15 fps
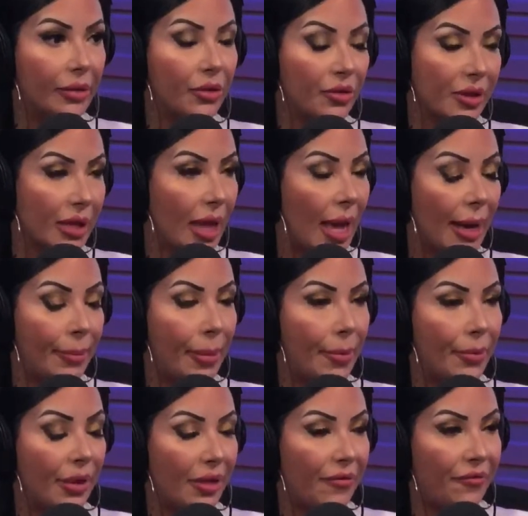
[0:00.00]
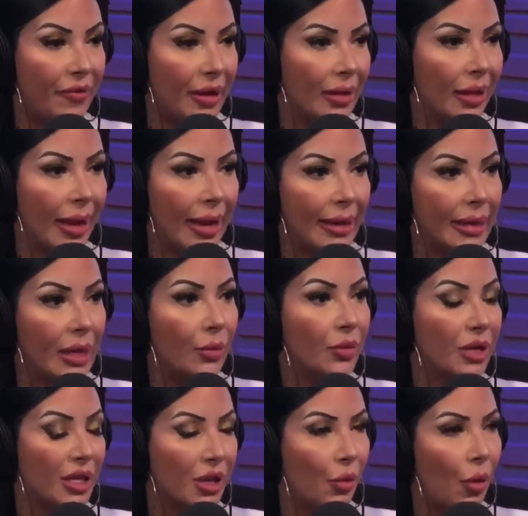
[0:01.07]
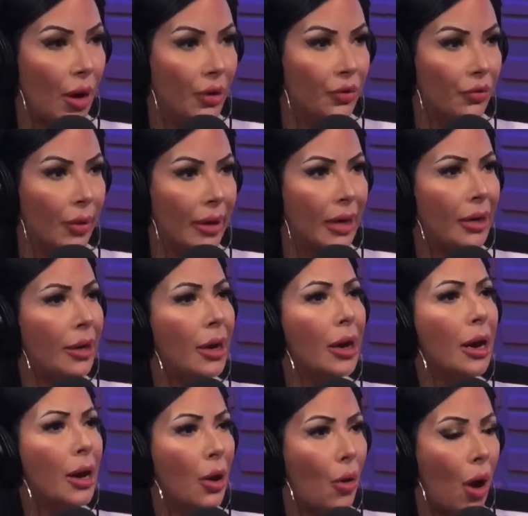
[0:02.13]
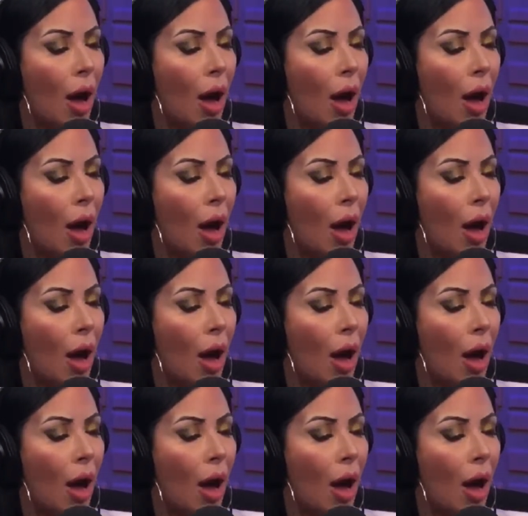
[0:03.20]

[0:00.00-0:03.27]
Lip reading: There's a lot of people that feel like he was so underrated. No.